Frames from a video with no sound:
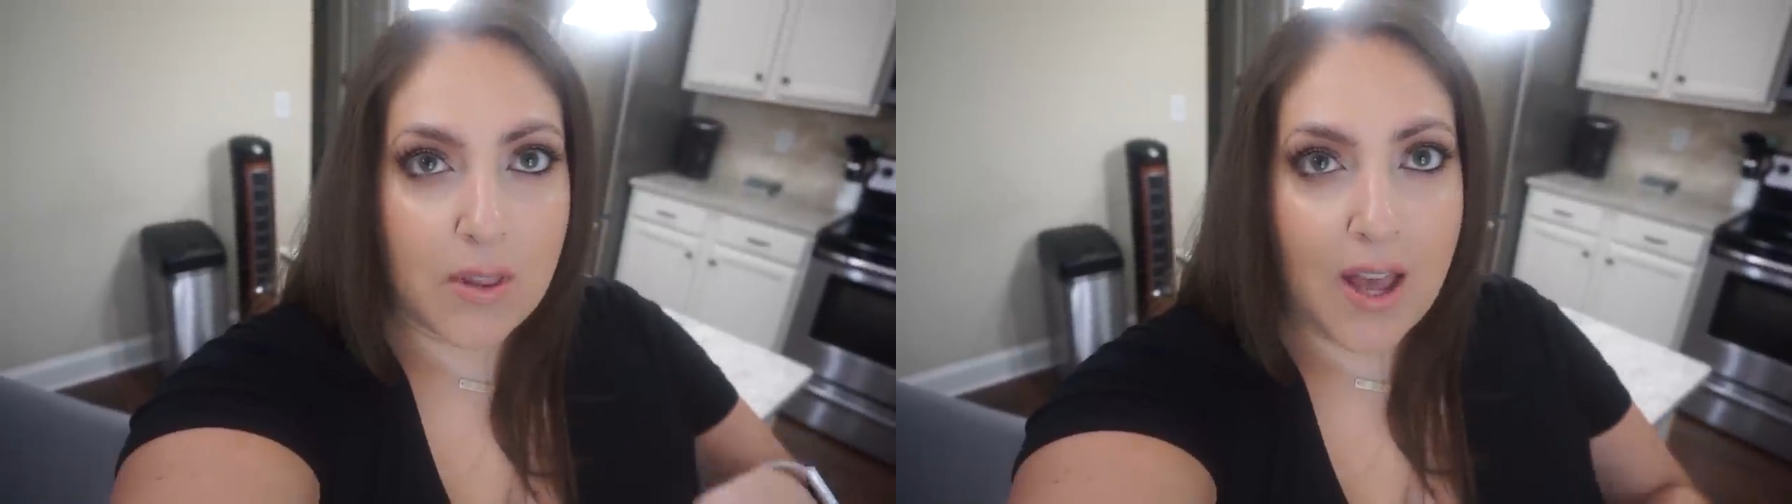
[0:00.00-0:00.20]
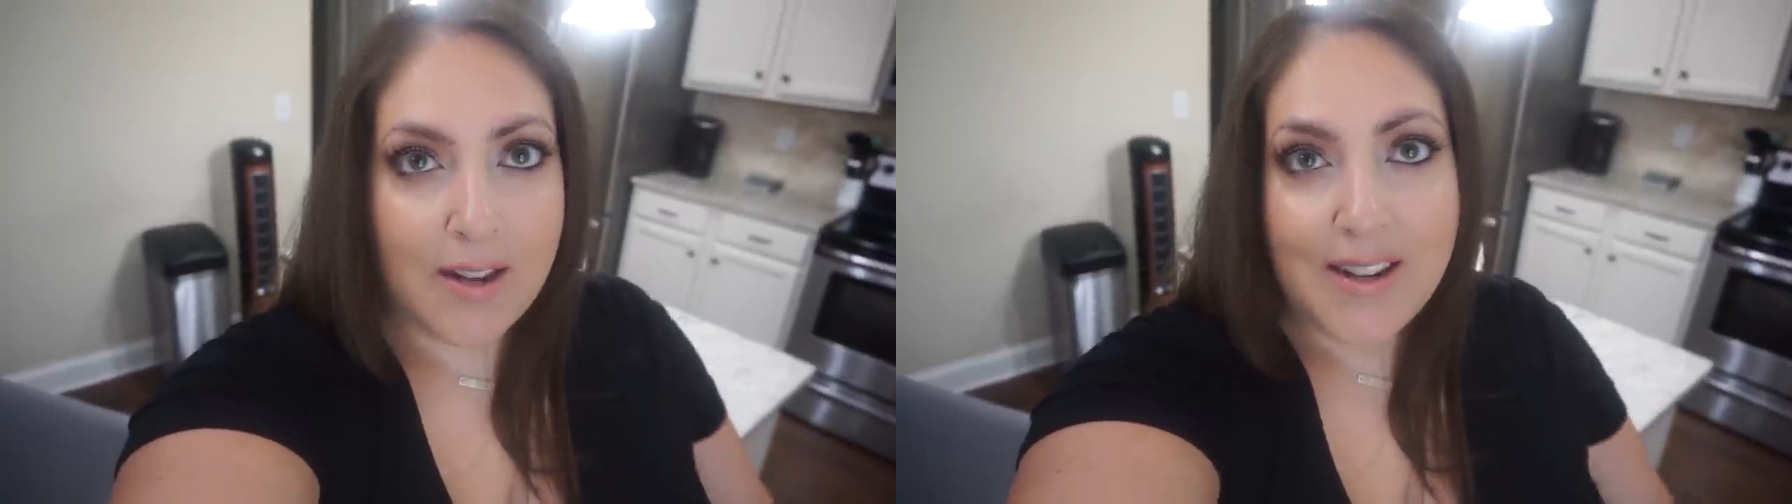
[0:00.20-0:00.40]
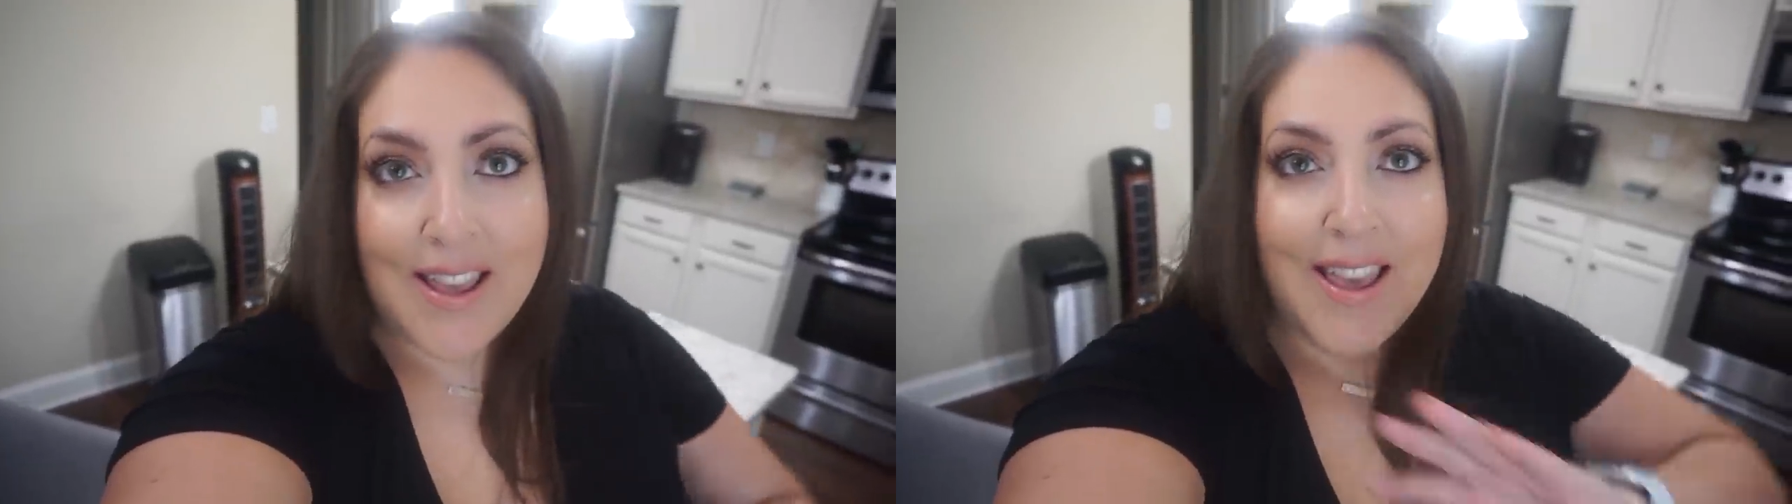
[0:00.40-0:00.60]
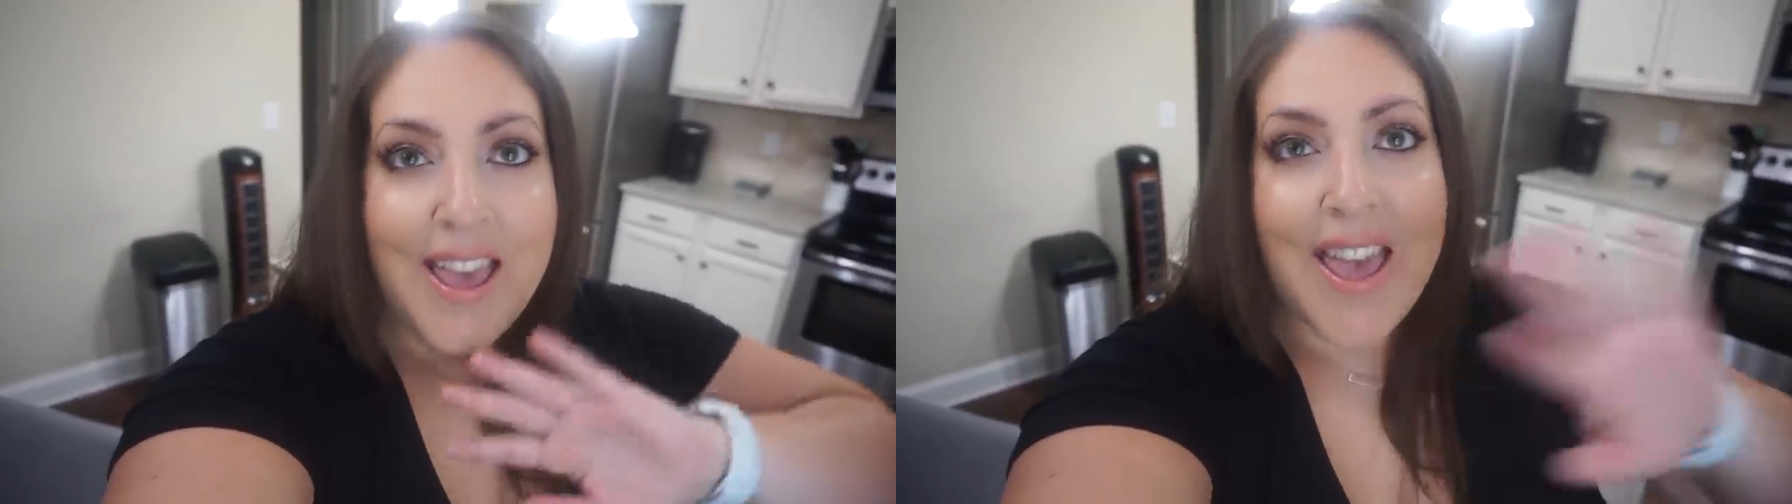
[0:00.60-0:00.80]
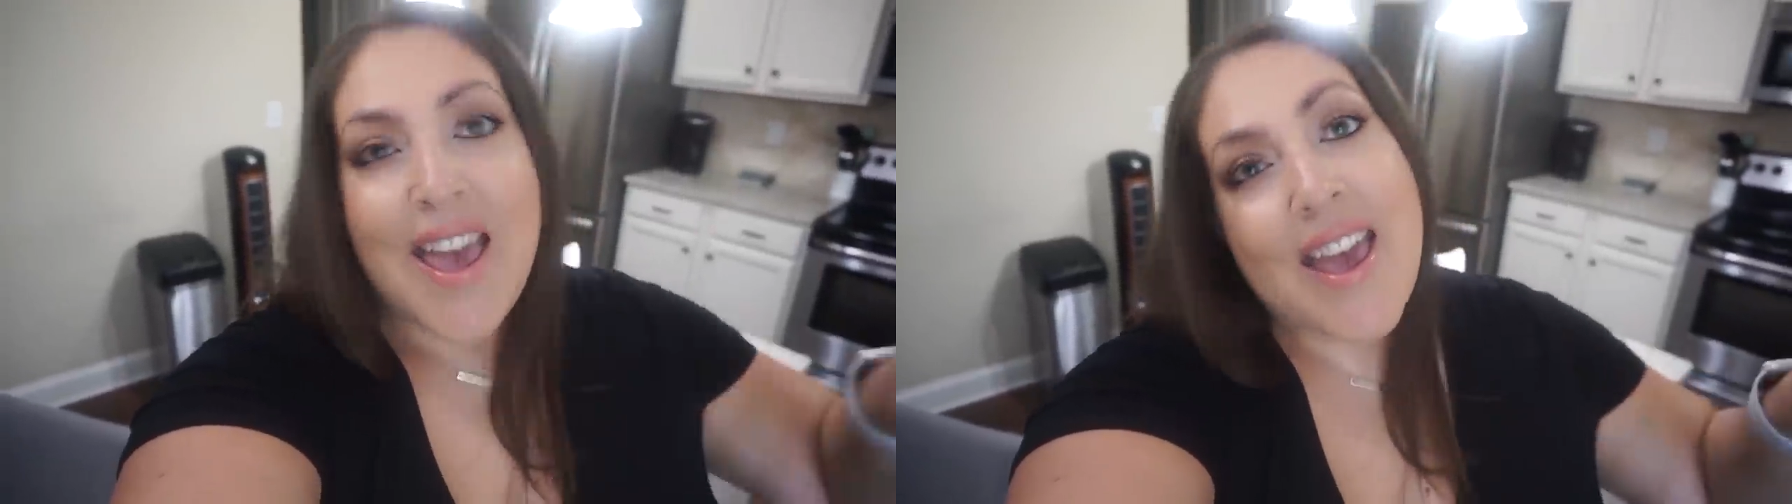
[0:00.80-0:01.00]
that.
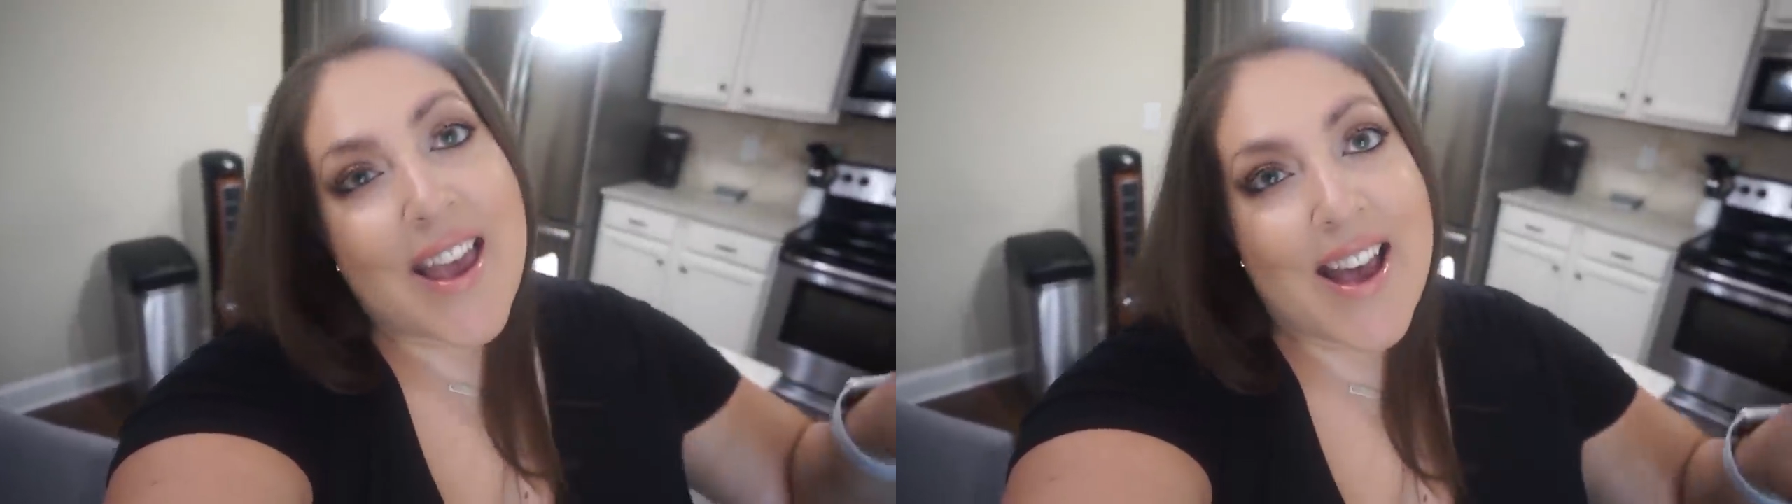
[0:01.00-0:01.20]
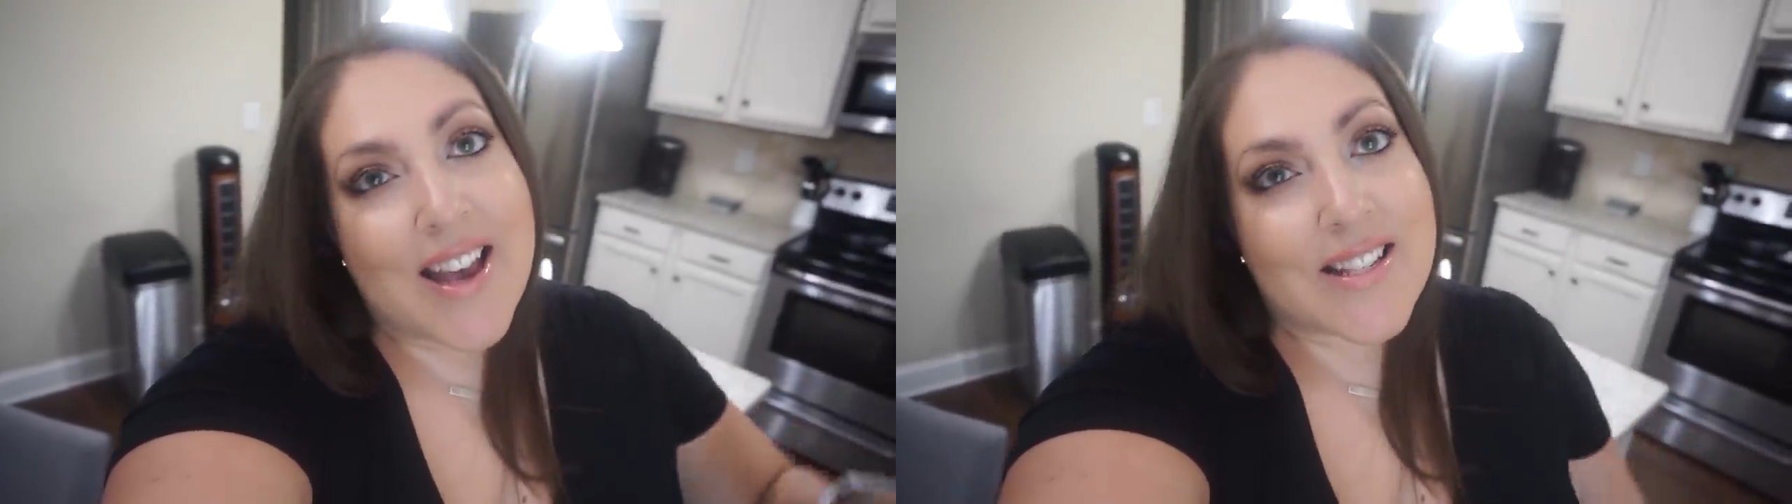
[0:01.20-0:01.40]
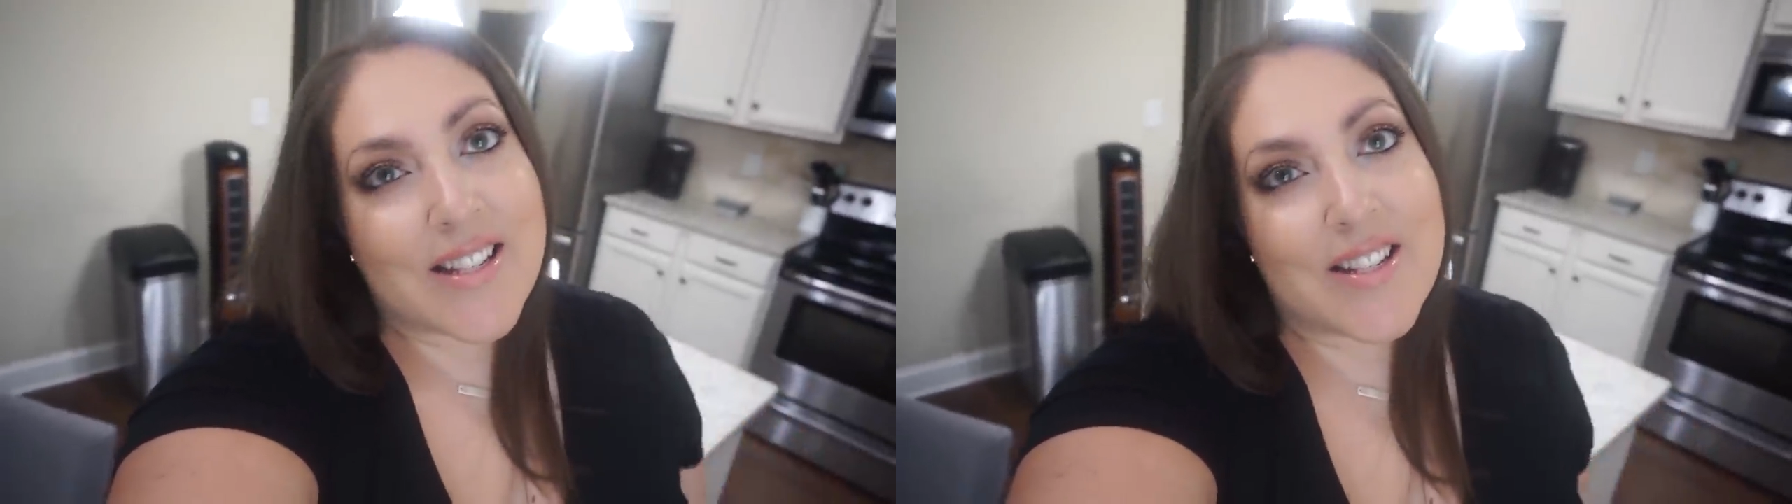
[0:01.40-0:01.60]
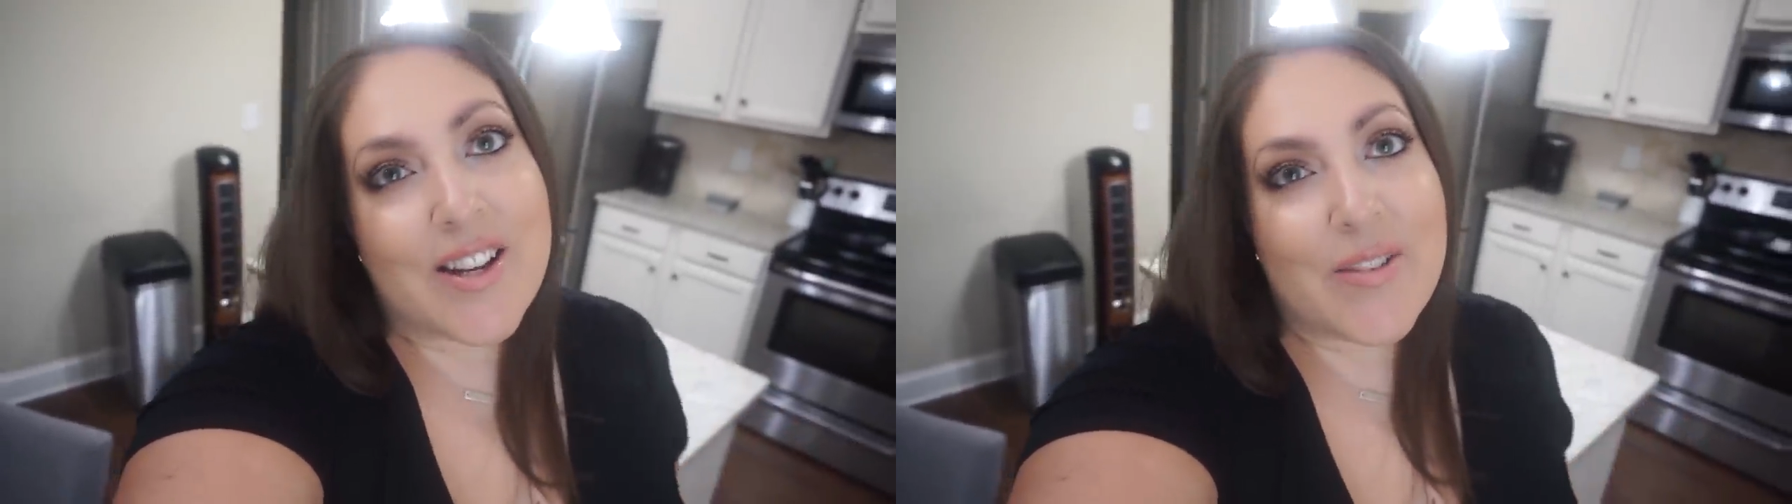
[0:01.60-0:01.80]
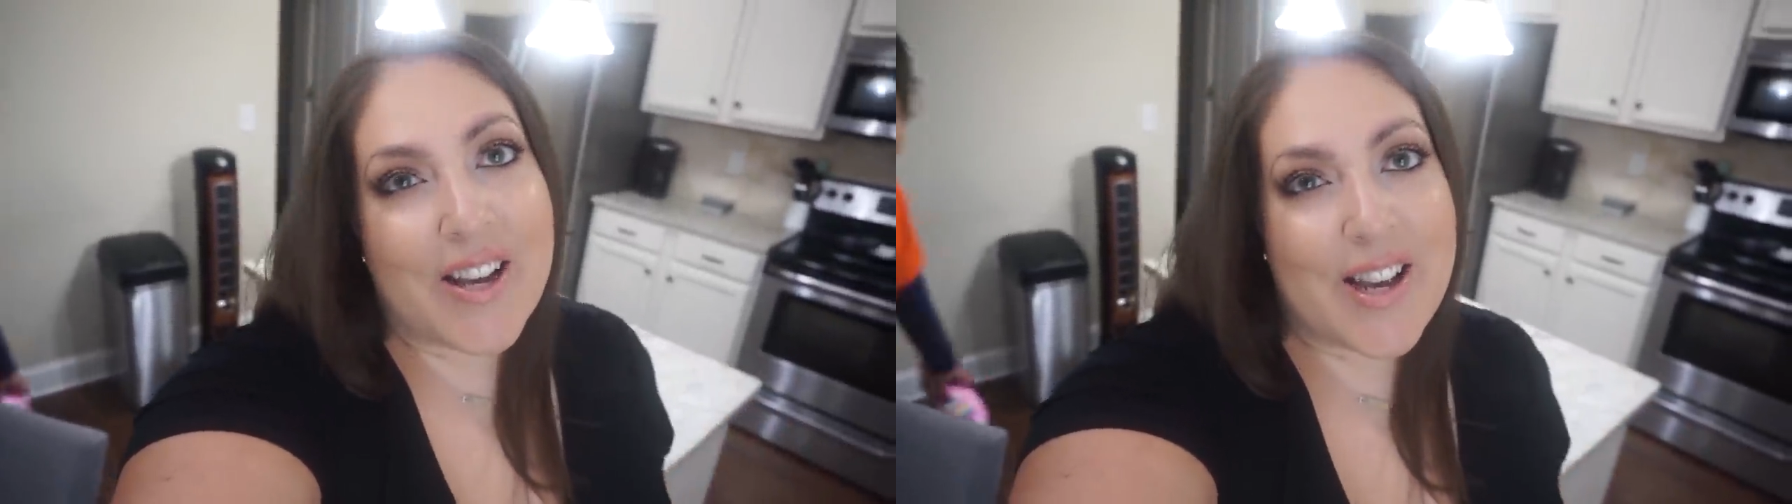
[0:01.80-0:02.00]
Hey guys, it's Jill.